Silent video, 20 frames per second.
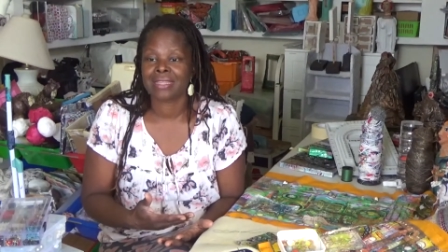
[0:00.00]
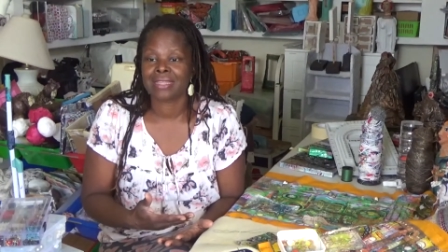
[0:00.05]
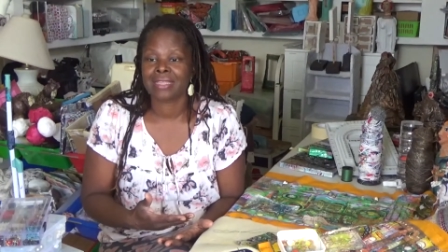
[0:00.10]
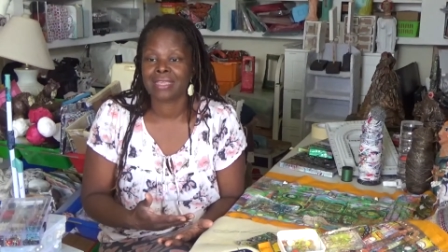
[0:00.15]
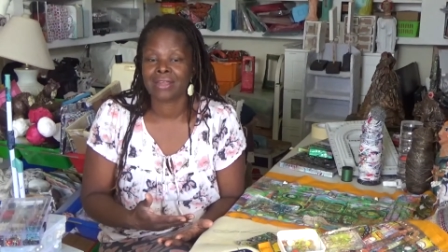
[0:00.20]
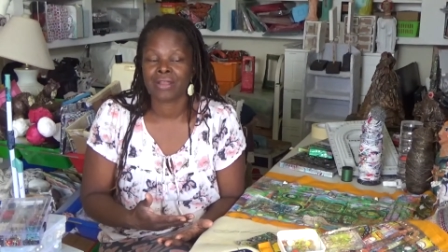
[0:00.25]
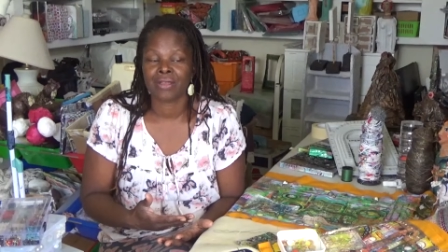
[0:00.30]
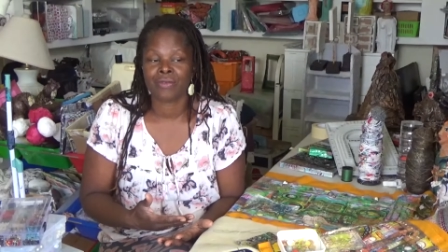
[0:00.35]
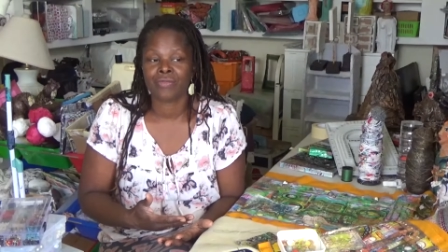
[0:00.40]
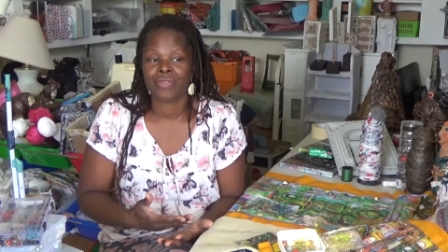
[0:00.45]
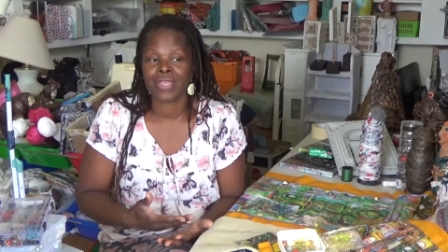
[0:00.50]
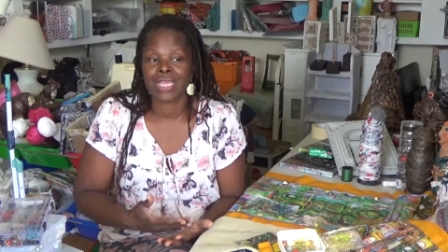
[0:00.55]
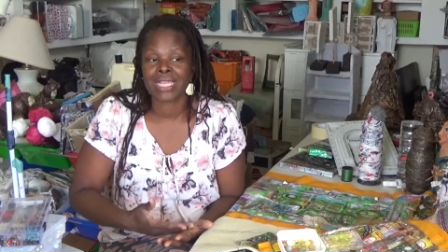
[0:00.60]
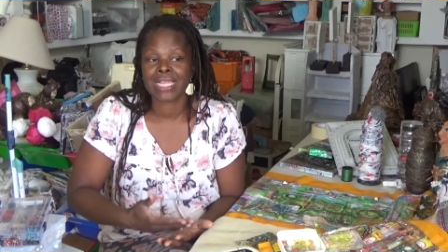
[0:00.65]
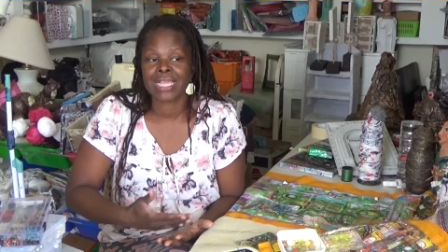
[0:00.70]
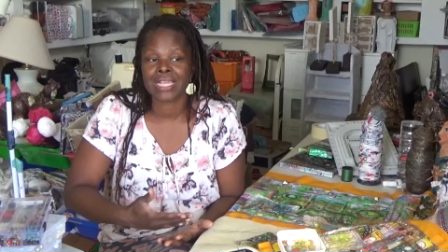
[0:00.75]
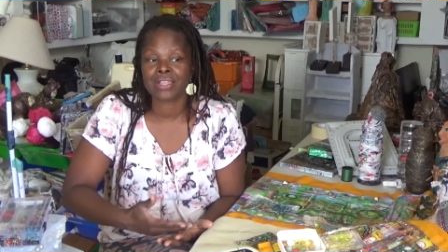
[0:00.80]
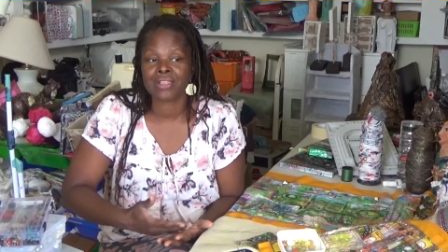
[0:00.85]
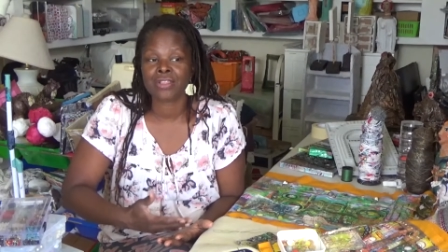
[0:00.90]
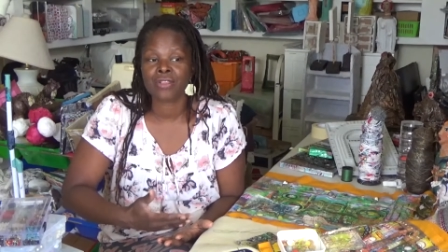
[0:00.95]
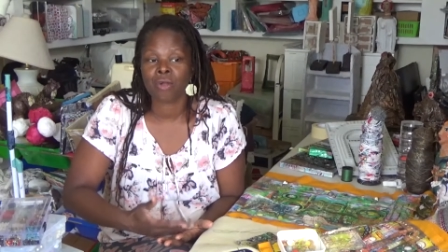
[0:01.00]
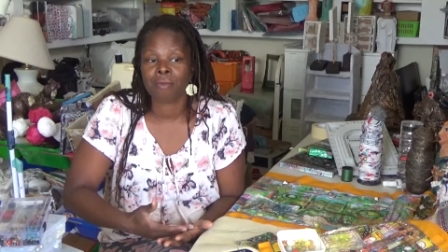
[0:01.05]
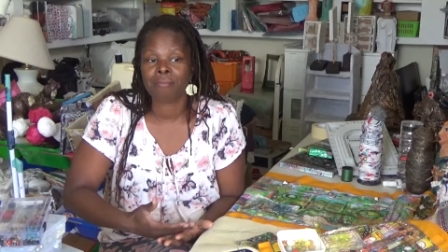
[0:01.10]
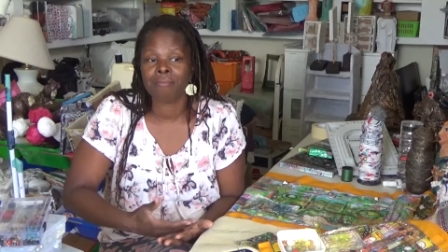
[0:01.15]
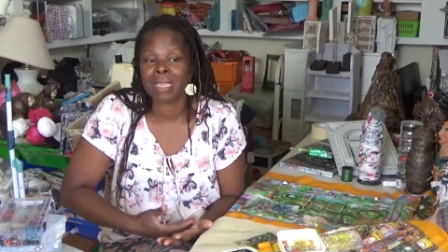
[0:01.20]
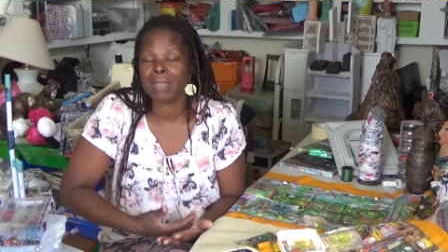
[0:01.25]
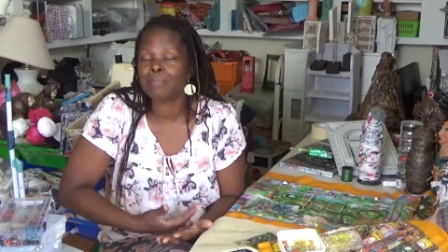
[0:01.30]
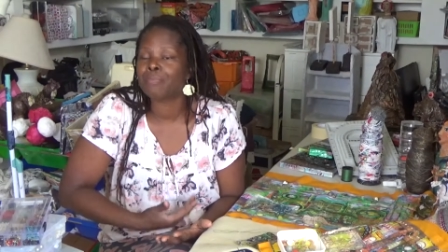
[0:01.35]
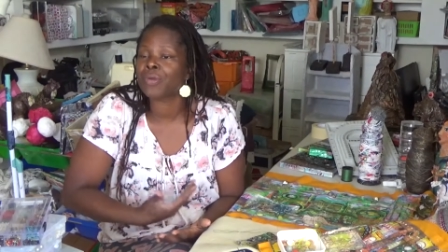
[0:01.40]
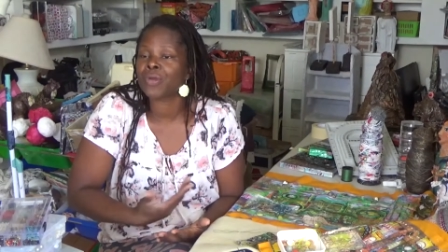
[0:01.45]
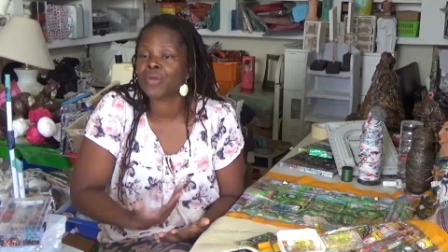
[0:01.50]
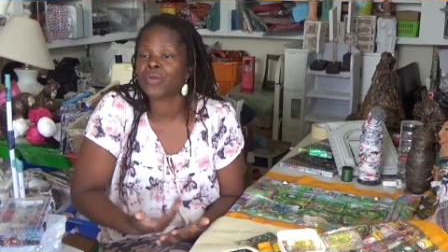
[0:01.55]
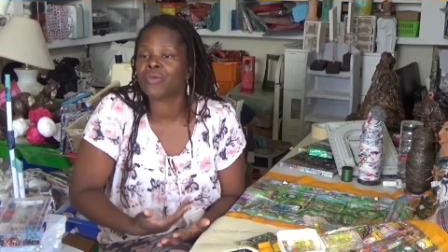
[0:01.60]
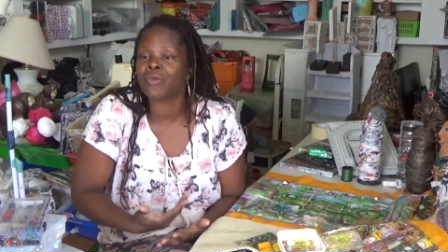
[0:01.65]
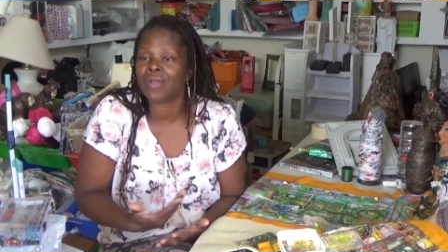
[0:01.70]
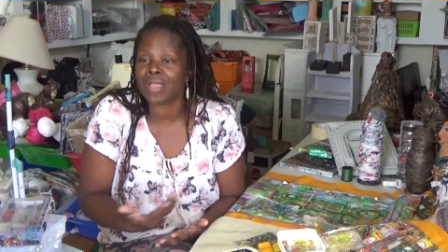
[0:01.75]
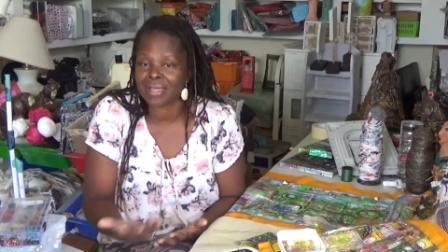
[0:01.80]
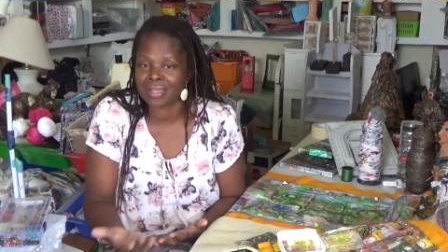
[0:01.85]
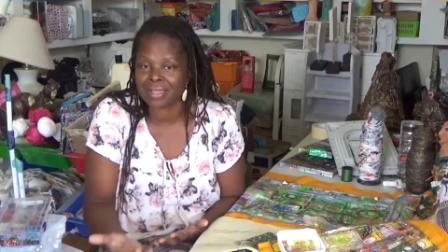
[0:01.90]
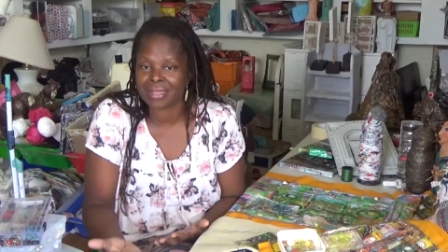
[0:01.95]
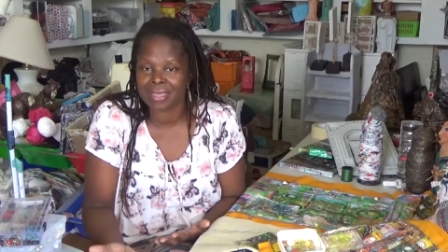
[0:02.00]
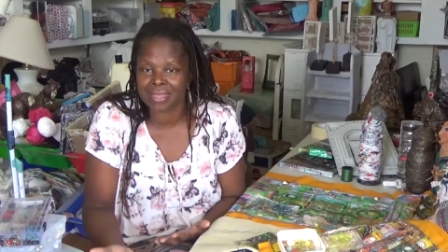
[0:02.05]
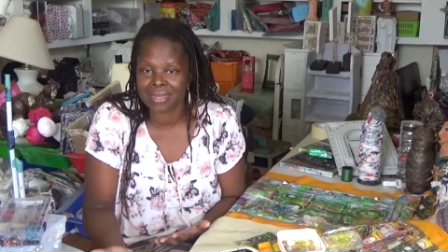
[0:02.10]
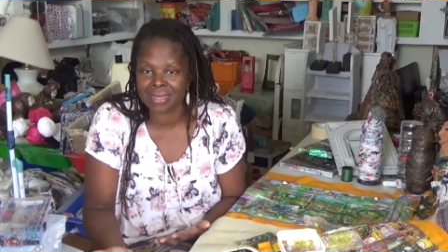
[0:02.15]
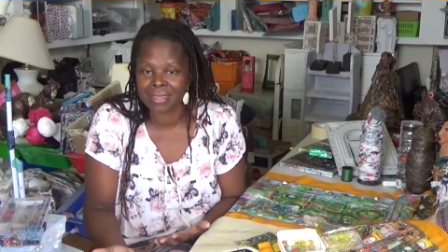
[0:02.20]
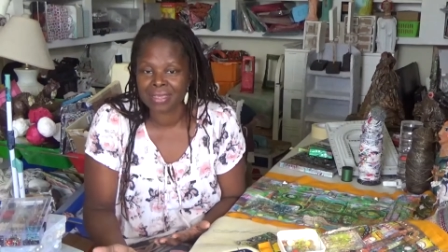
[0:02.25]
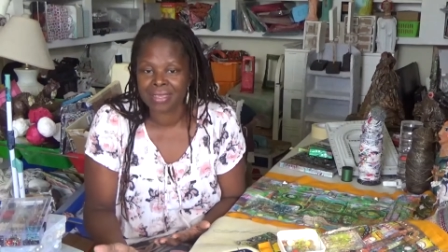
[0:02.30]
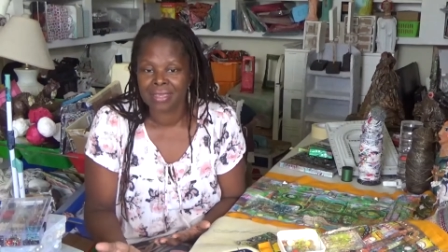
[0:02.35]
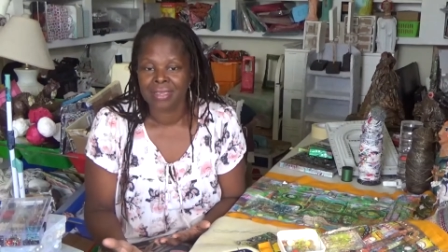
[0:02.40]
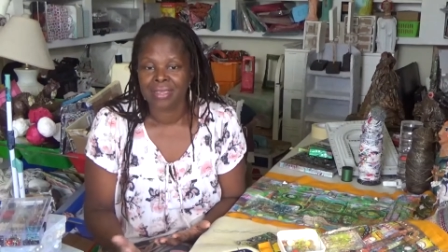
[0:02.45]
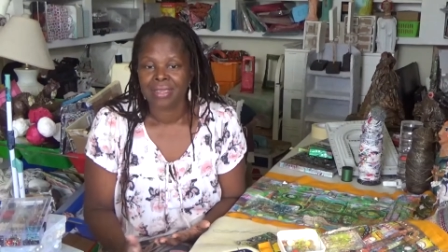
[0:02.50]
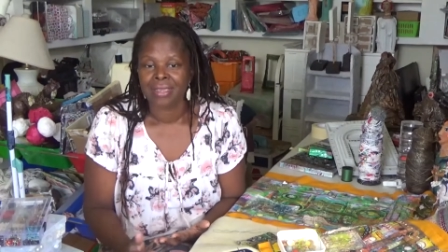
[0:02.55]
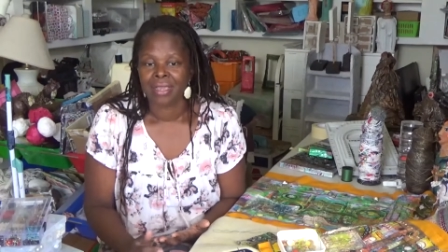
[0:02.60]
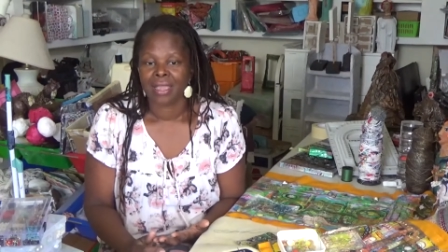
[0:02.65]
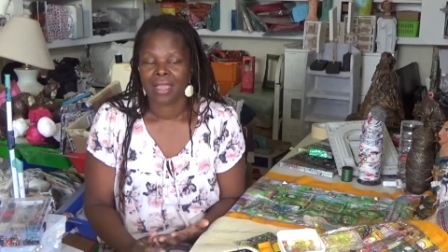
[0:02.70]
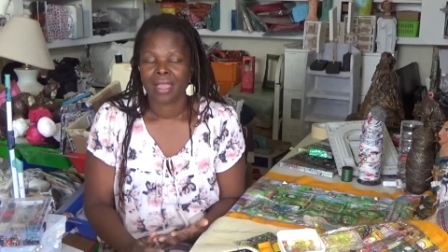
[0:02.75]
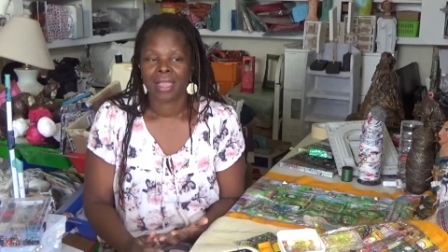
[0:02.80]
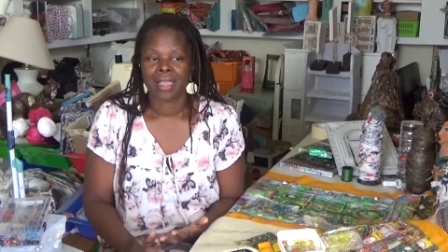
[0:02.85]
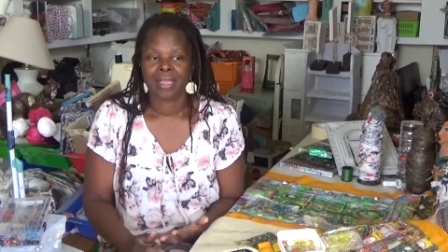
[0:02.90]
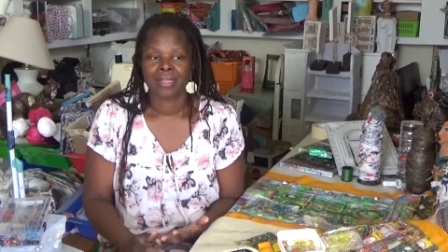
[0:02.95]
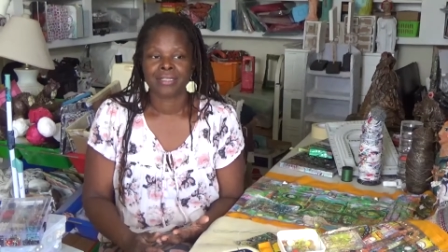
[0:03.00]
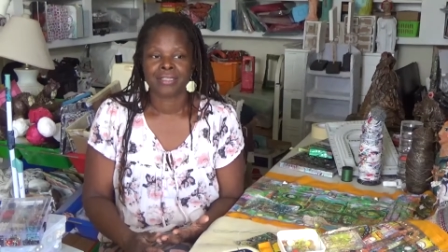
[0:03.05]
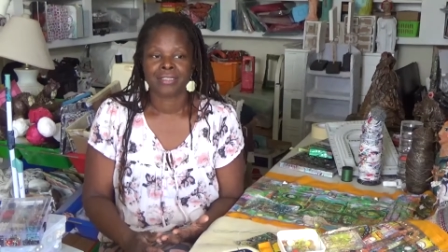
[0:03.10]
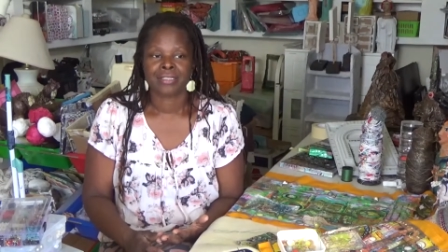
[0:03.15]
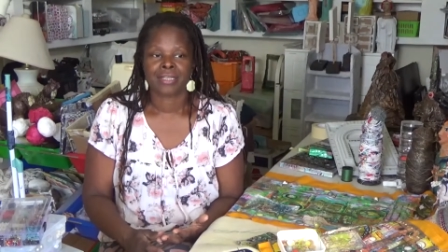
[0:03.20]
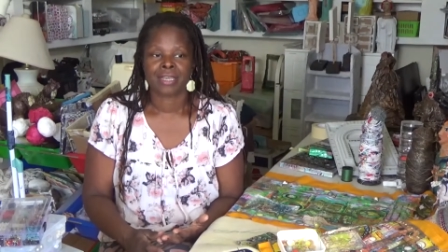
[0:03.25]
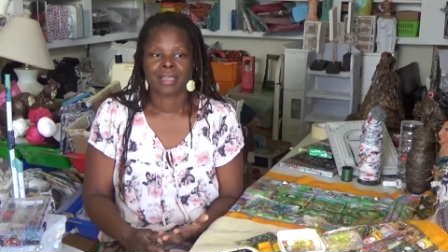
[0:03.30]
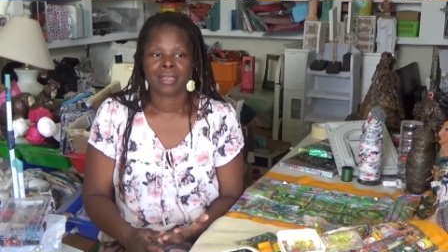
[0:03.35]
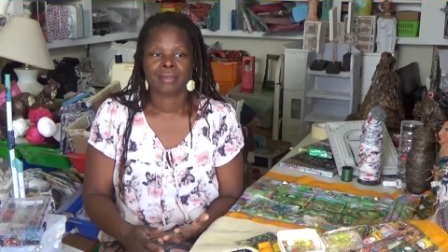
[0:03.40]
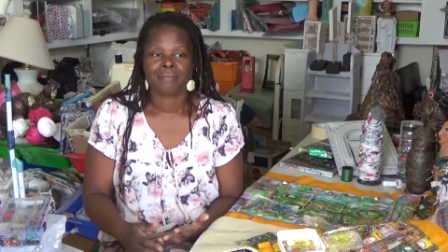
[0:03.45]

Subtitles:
you know, this is not me progressing and